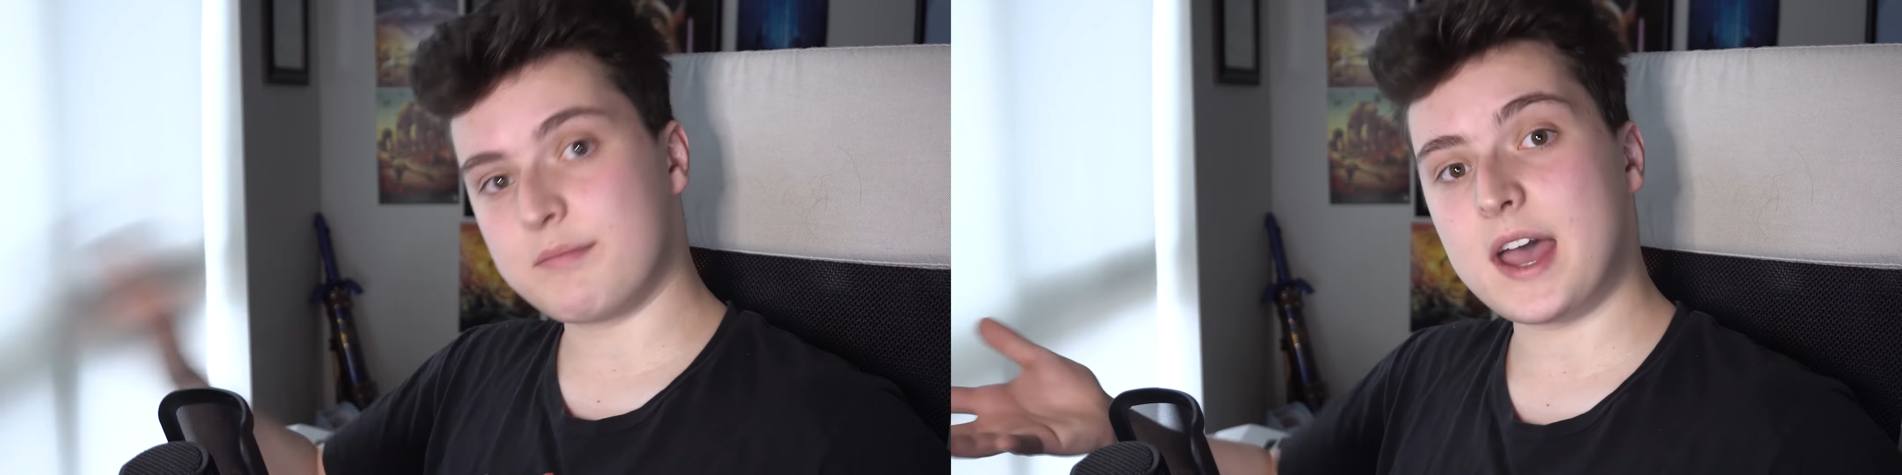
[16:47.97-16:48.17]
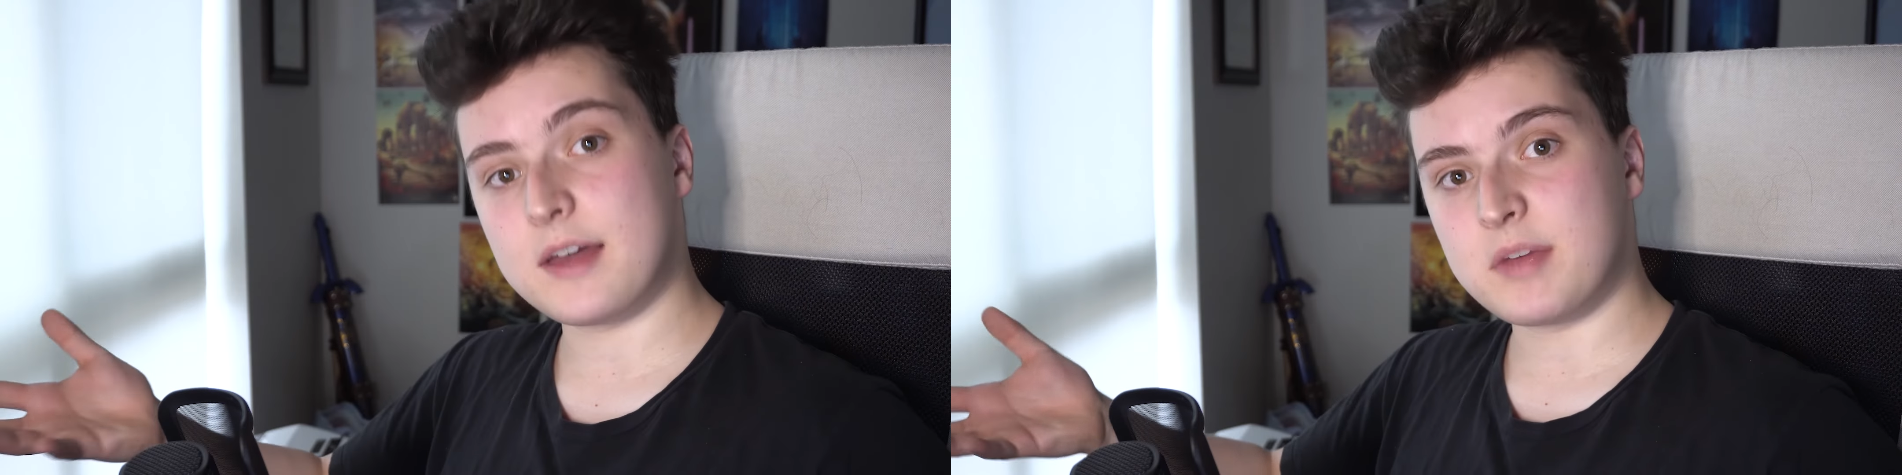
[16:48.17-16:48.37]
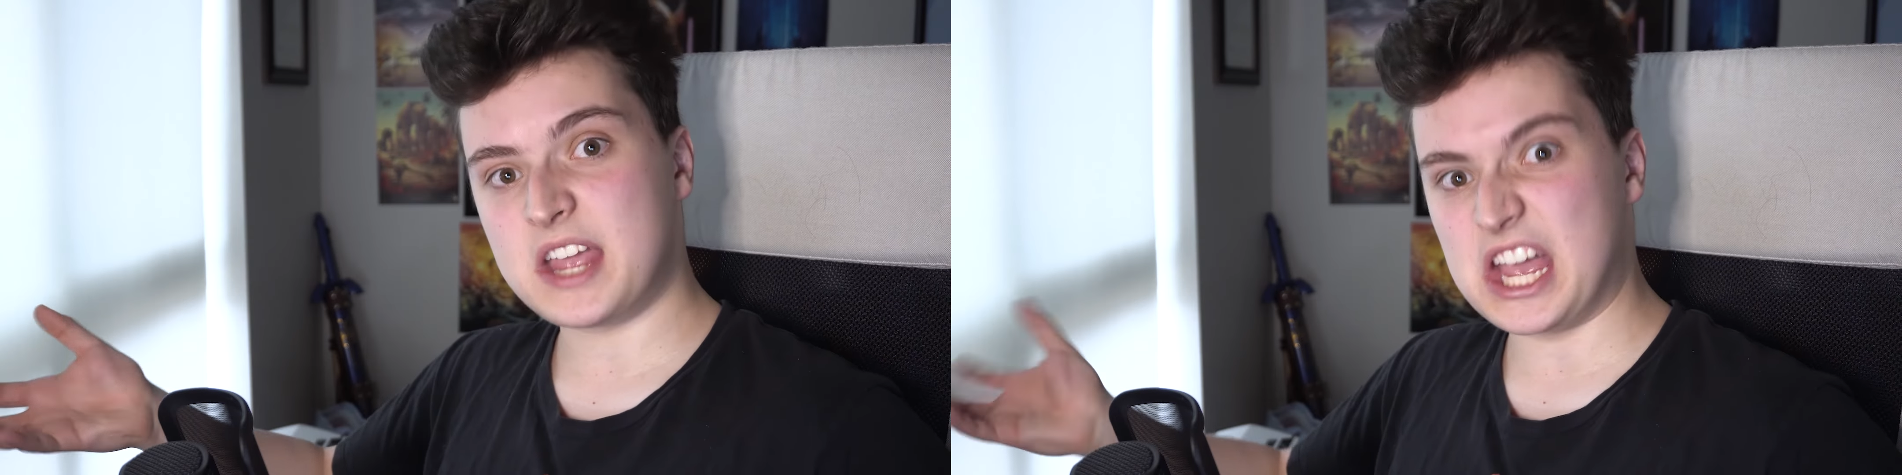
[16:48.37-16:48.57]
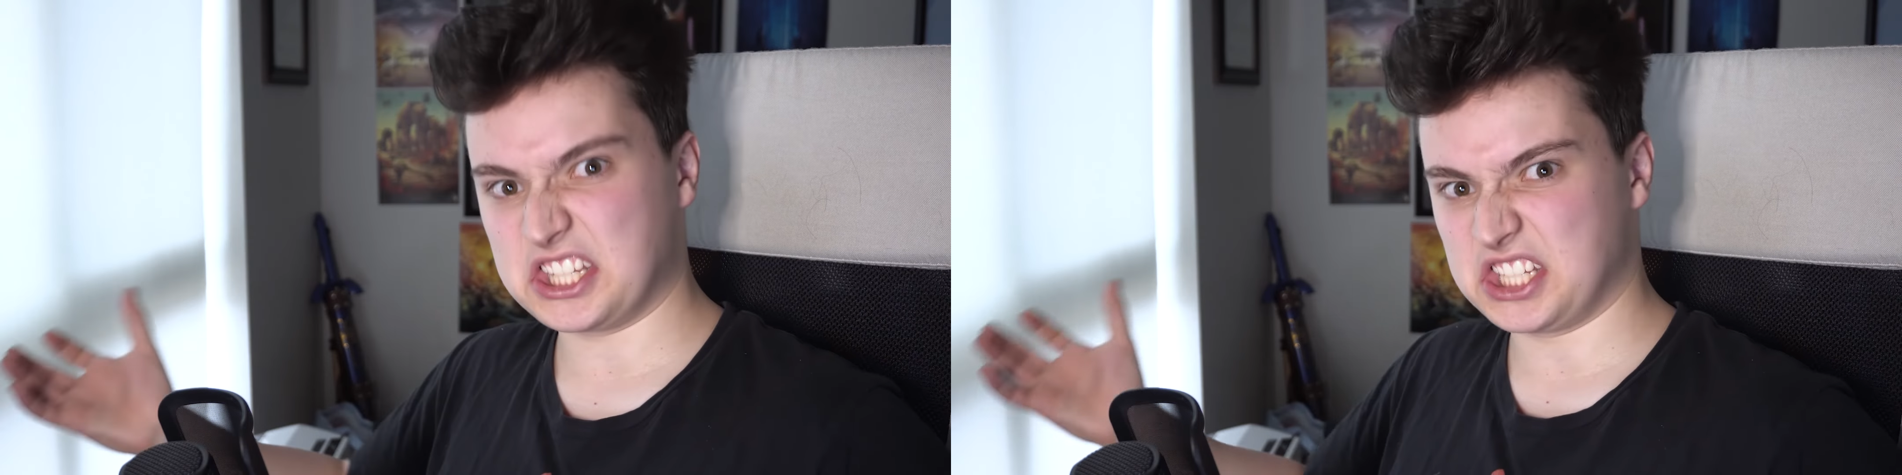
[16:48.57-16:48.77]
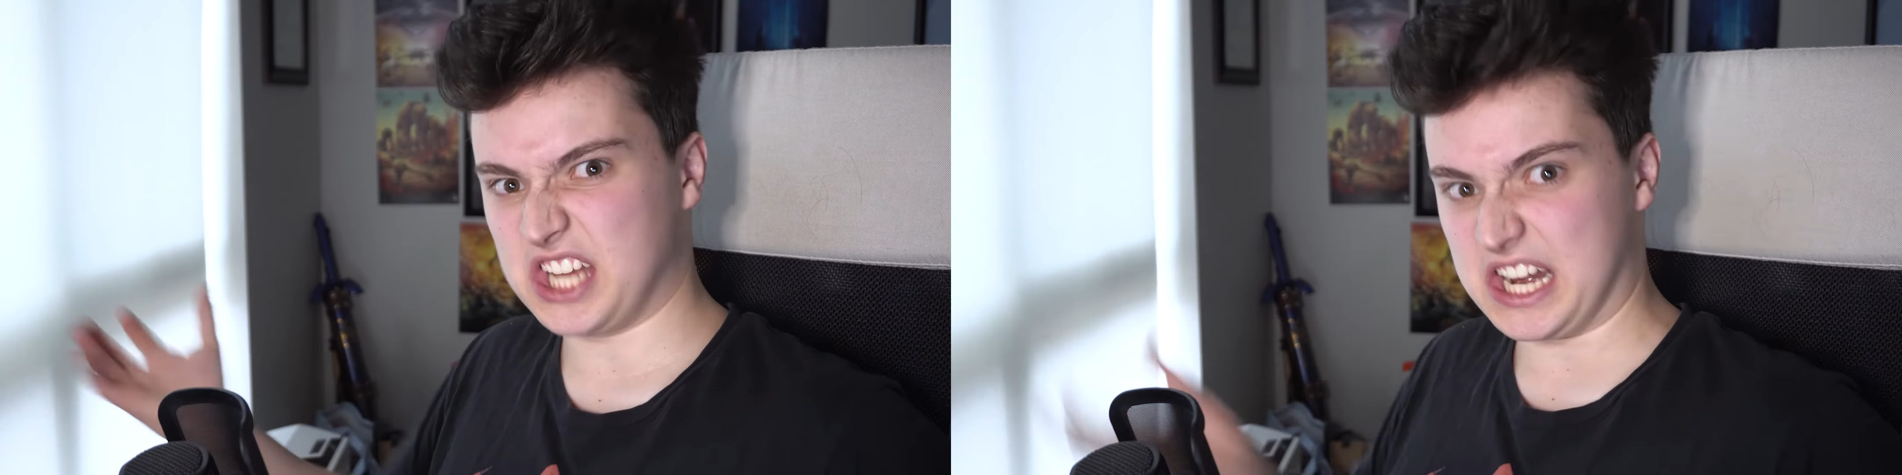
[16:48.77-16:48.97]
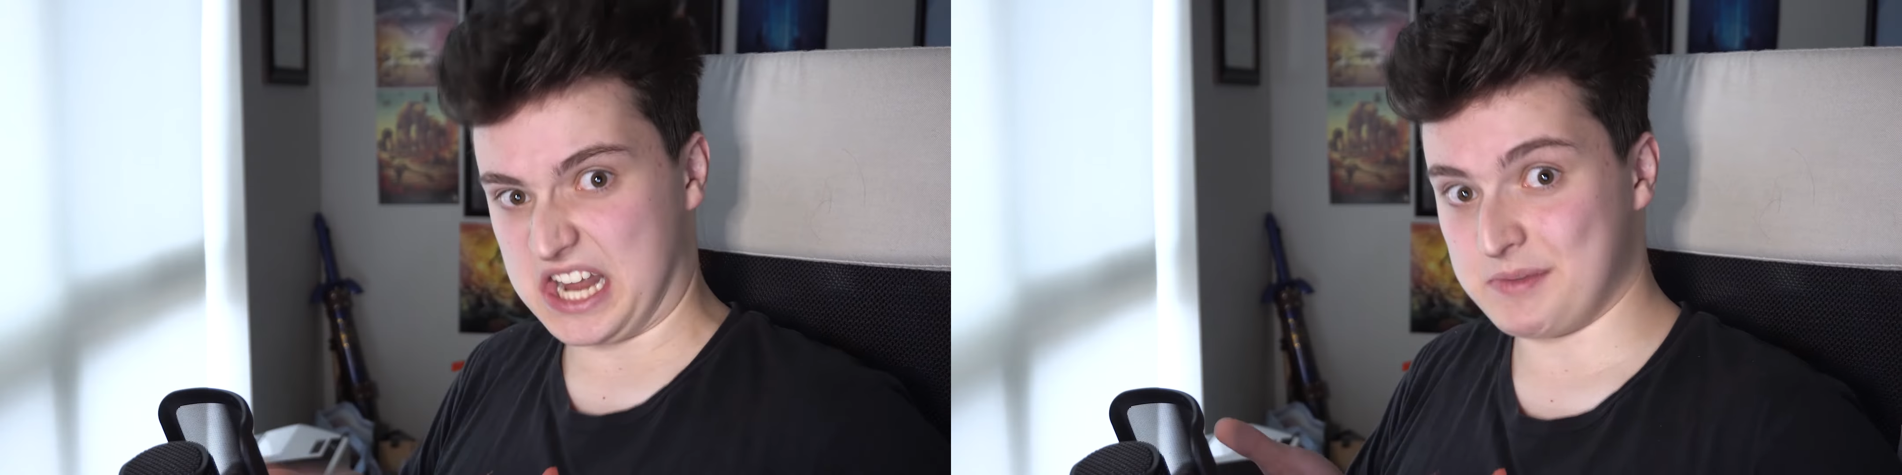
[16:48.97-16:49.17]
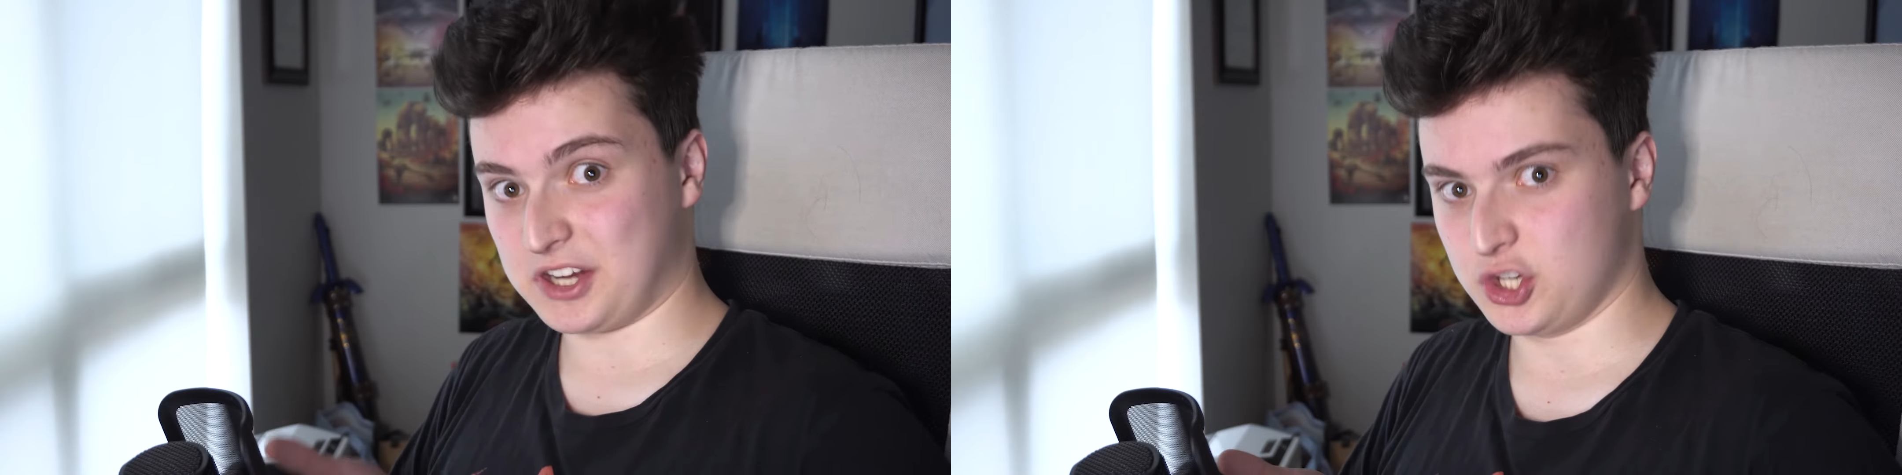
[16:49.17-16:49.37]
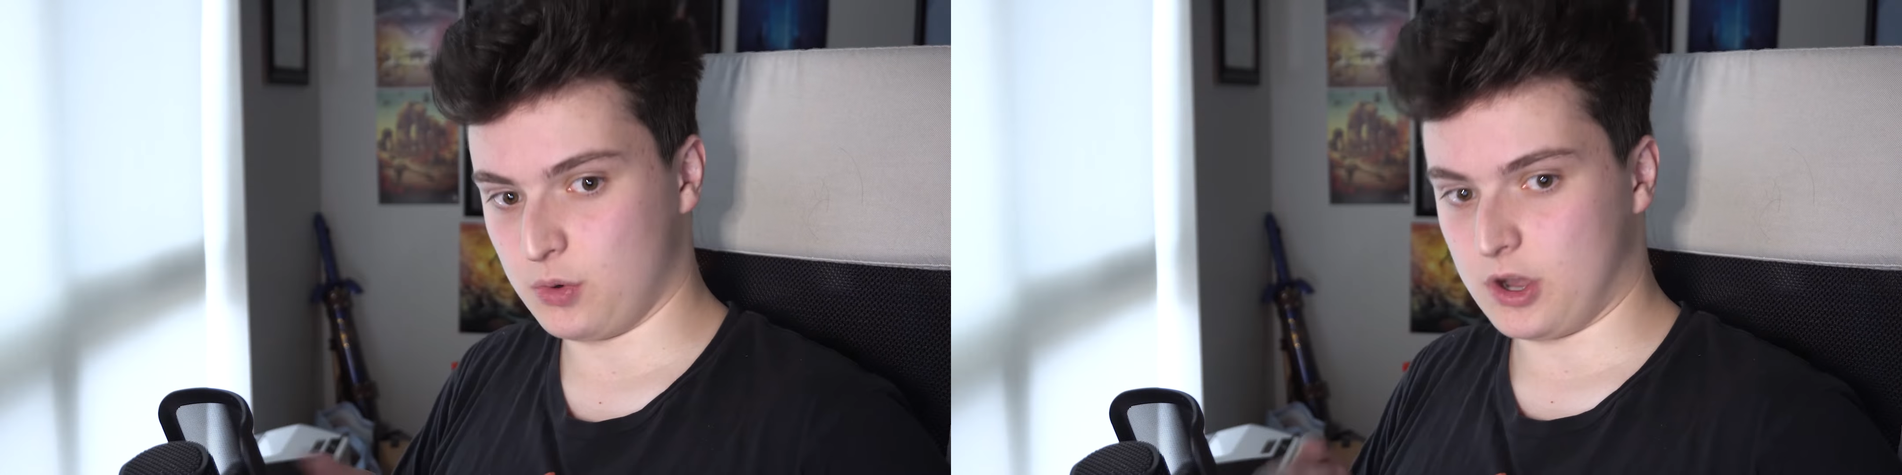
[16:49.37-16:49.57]
Padme as the
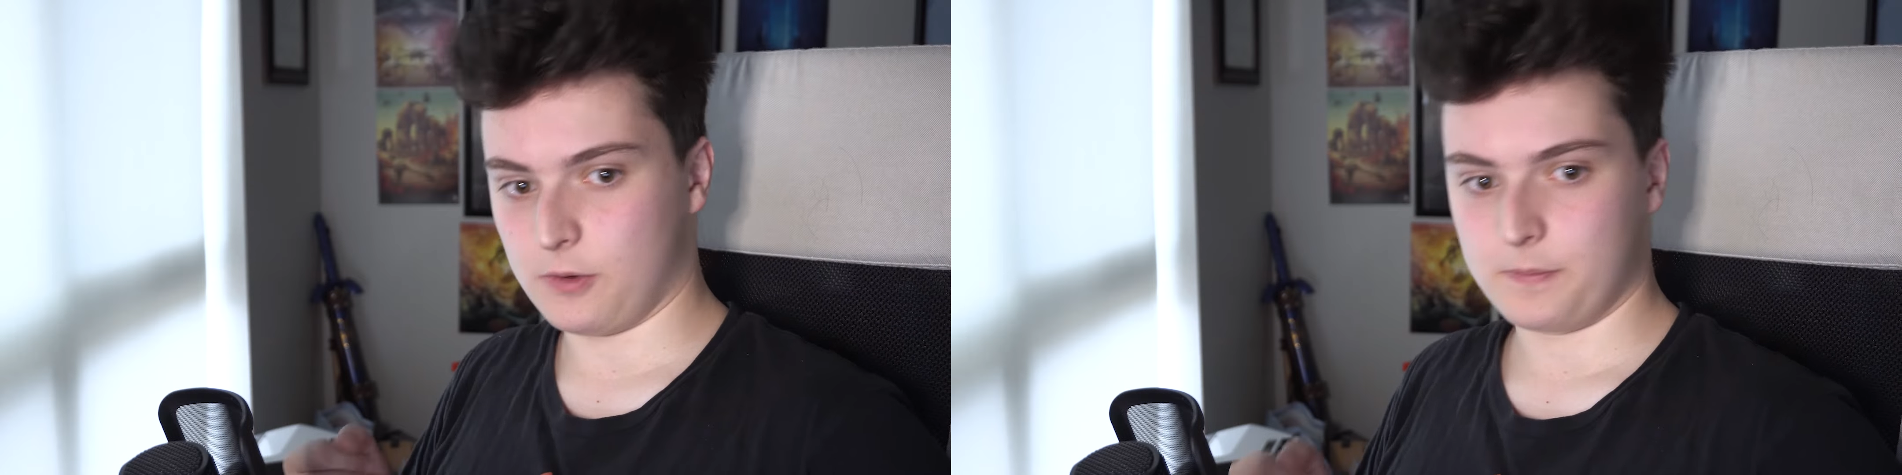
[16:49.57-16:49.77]
dynamic duo.